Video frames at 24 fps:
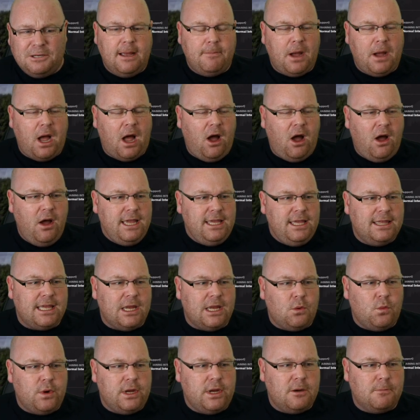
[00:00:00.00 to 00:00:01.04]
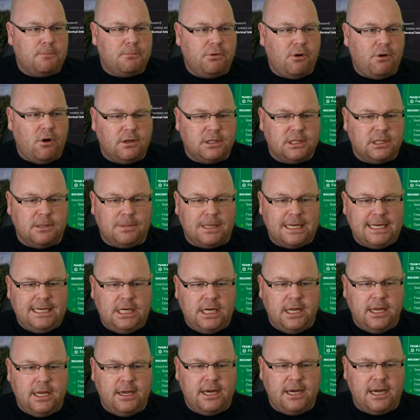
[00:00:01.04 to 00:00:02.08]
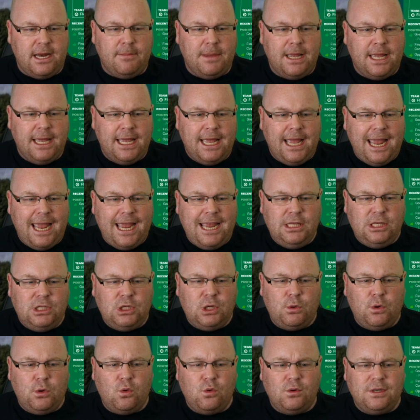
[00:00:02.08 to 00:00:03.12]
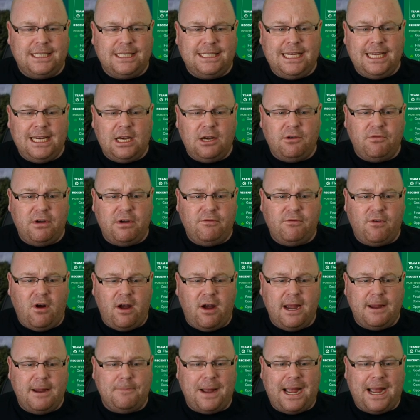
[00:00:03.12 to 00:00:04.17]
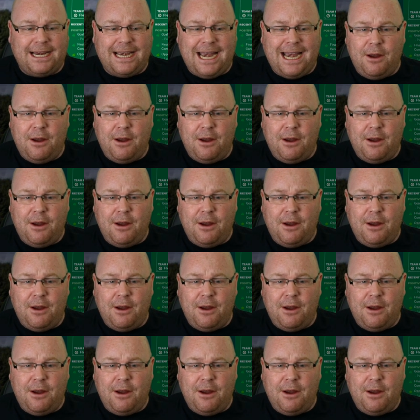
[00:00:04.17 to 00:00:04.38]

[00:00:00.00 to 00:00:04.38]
But I think we could possibly turn him into an auxiliary right back.